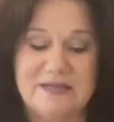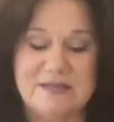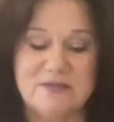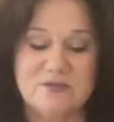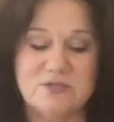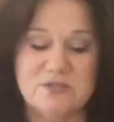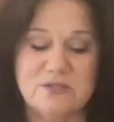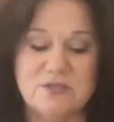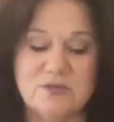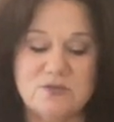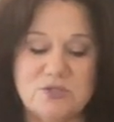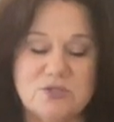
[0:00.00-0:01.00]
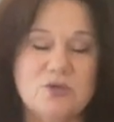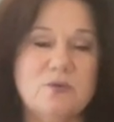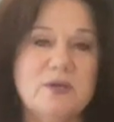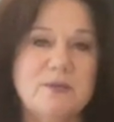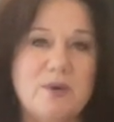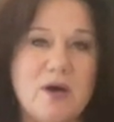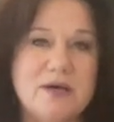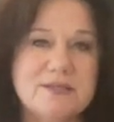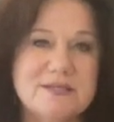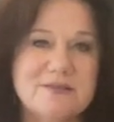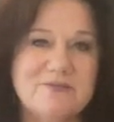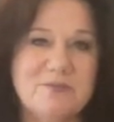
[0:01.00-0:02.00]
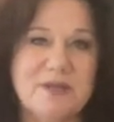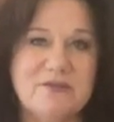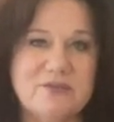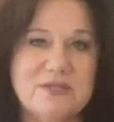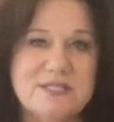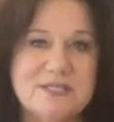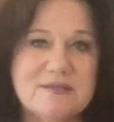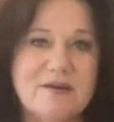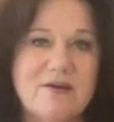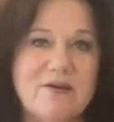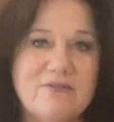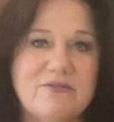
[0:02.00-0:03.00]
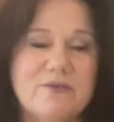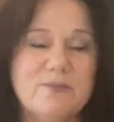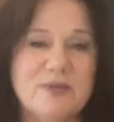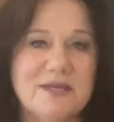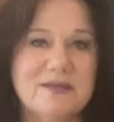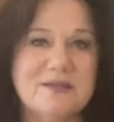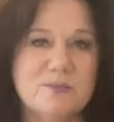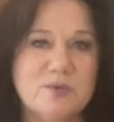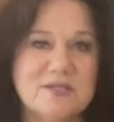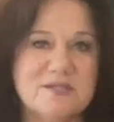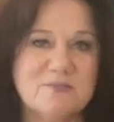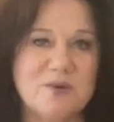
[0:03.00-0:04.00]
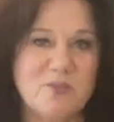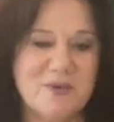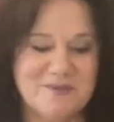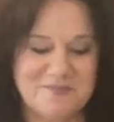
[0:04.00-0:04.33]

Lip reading: There's, you know, so many positive benefits of being in the present moment.